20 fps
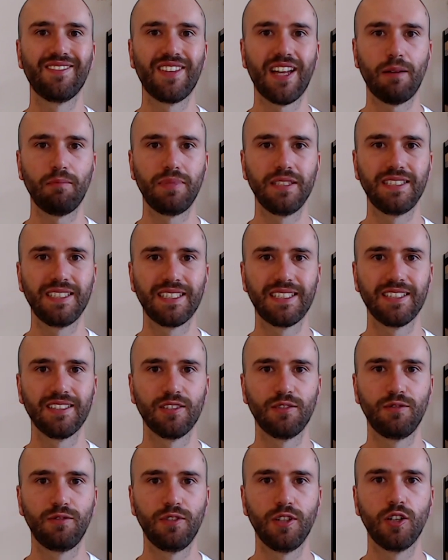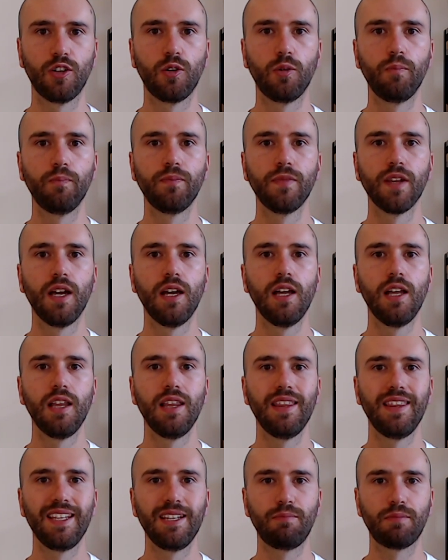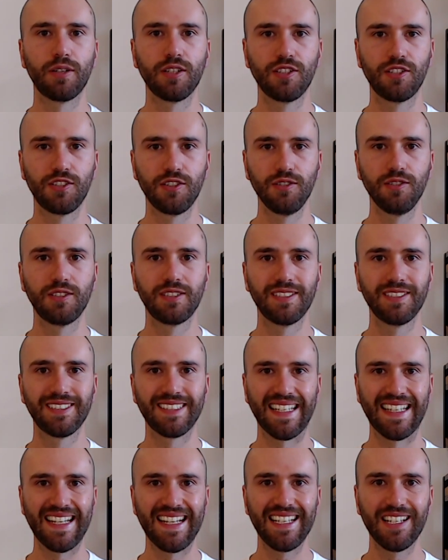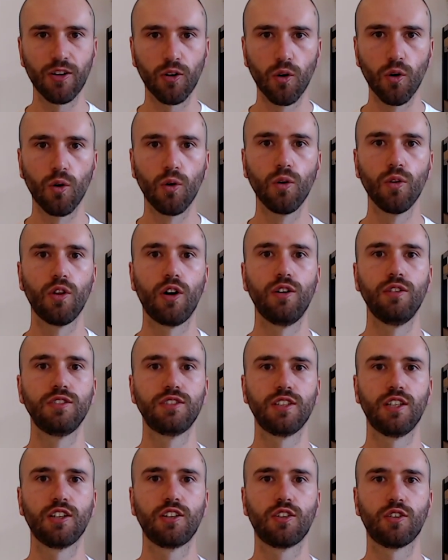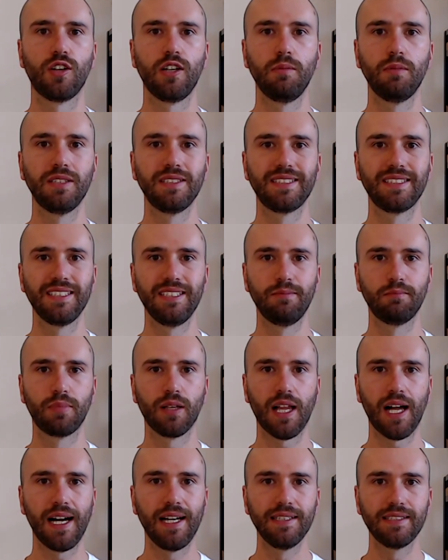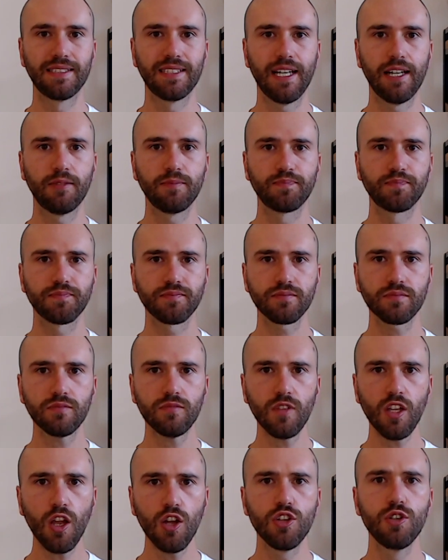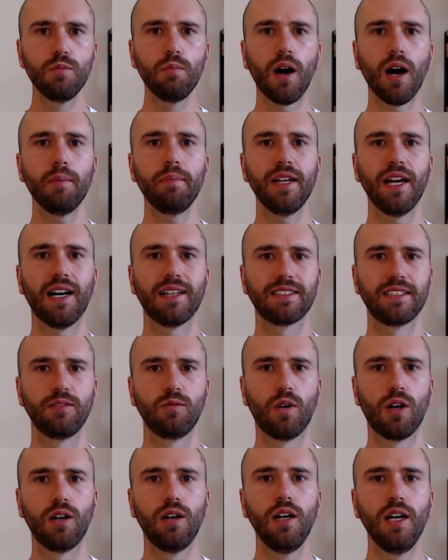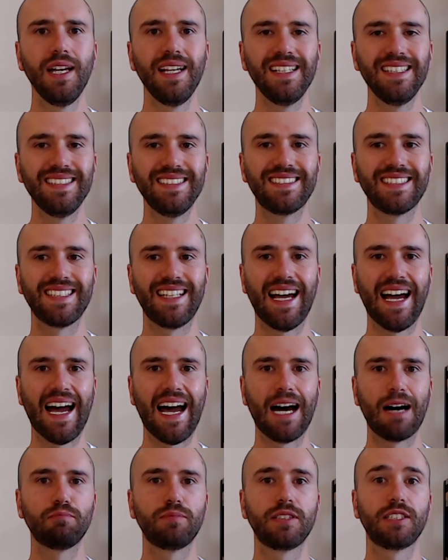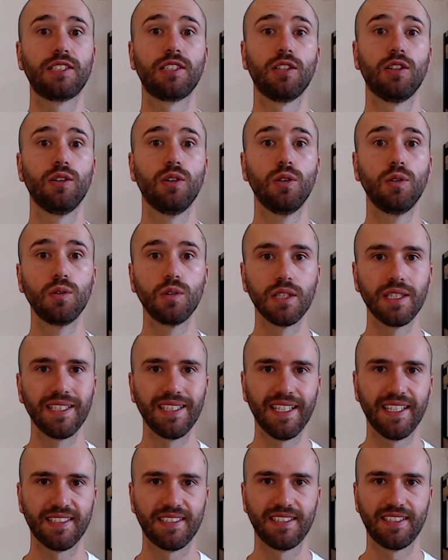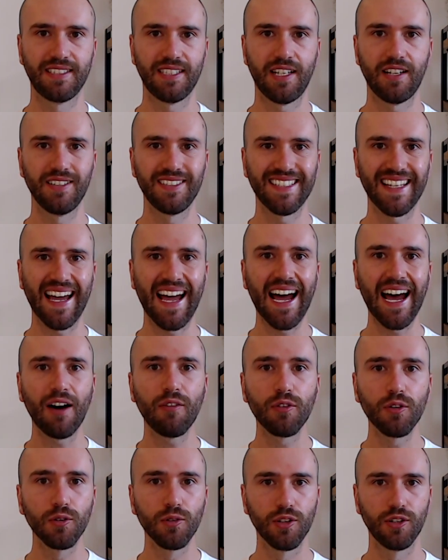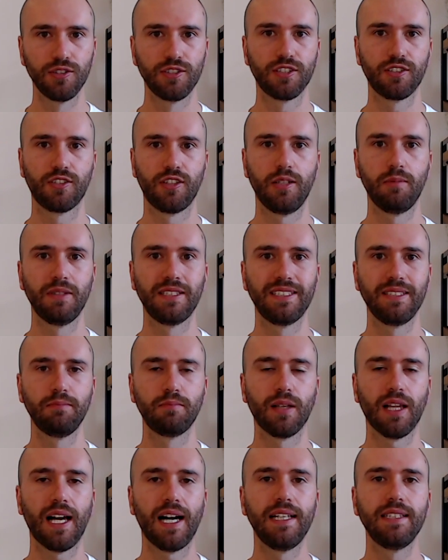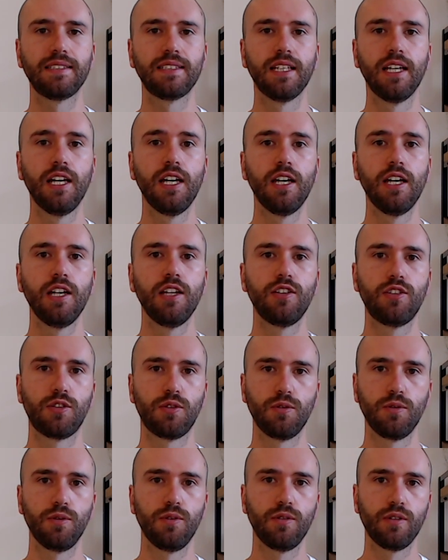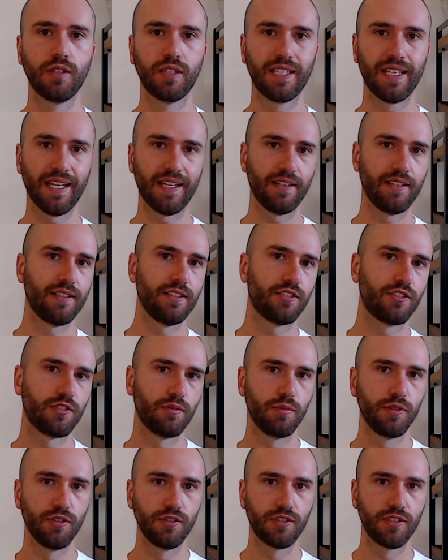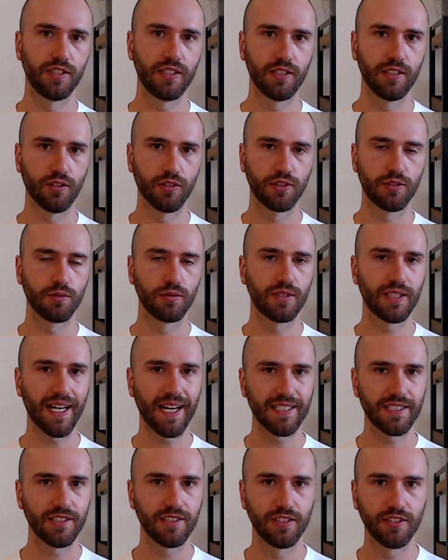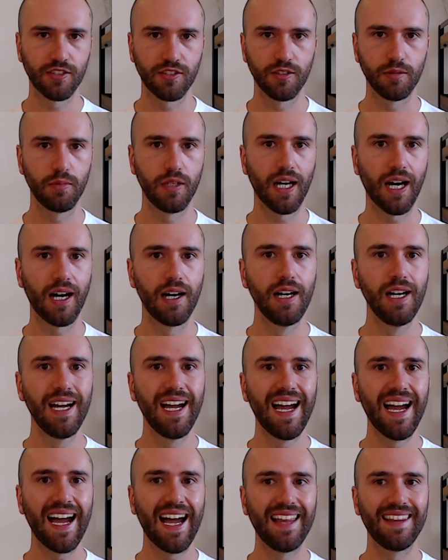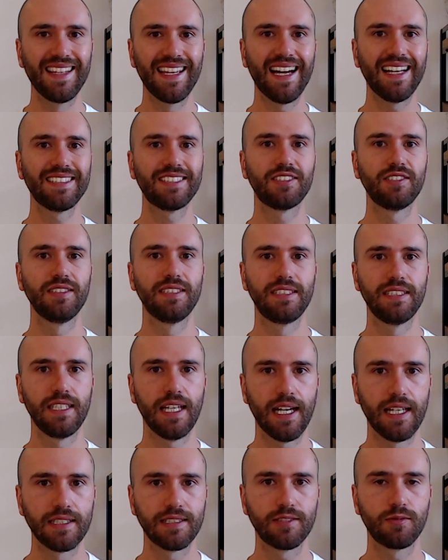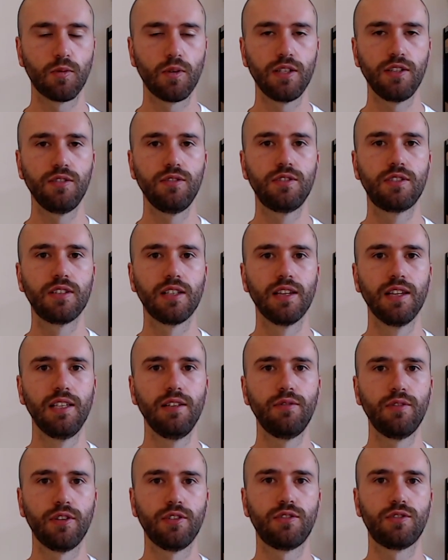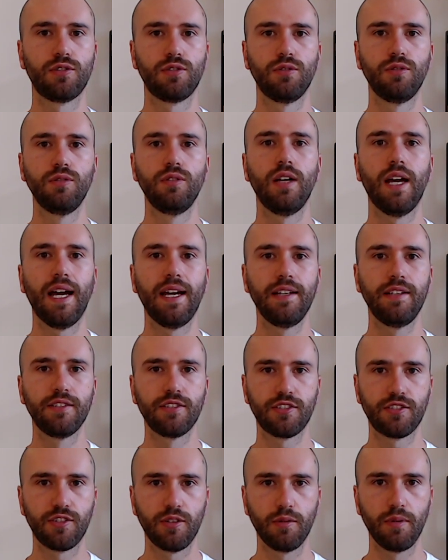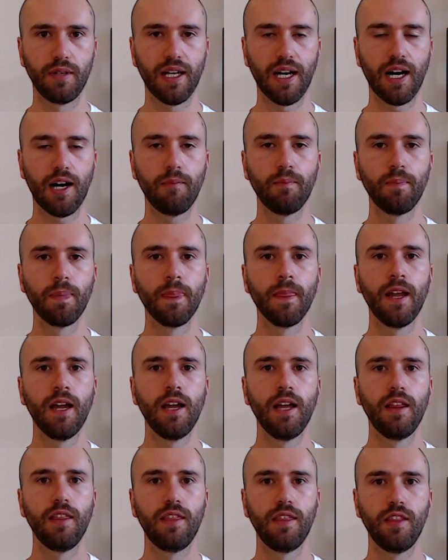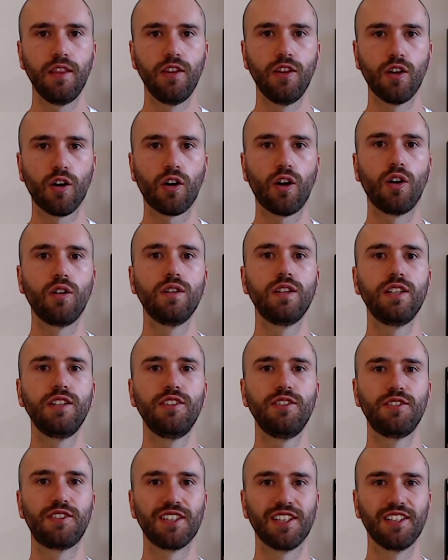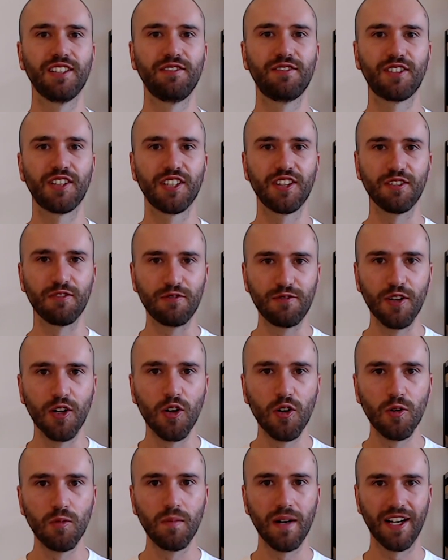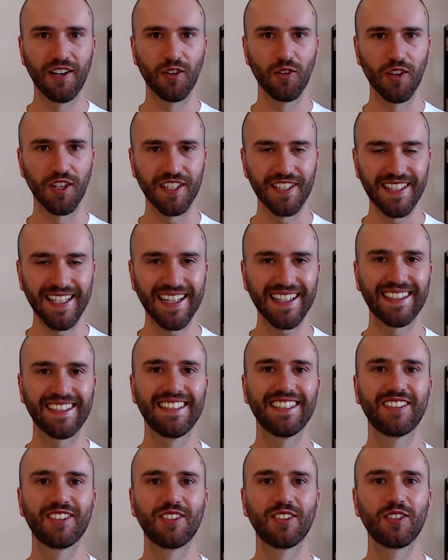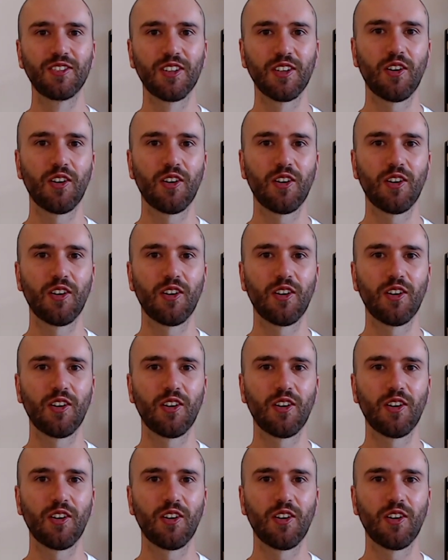that particular film, the producers need all those agreements in place. Now, you might be asking, well, is it absolutely necessary to have all those agreements in place to get a distribution deal or to attach a distributor? And the answer is yes. When you deliver to a distributor, not only are you delivering the film and all the technical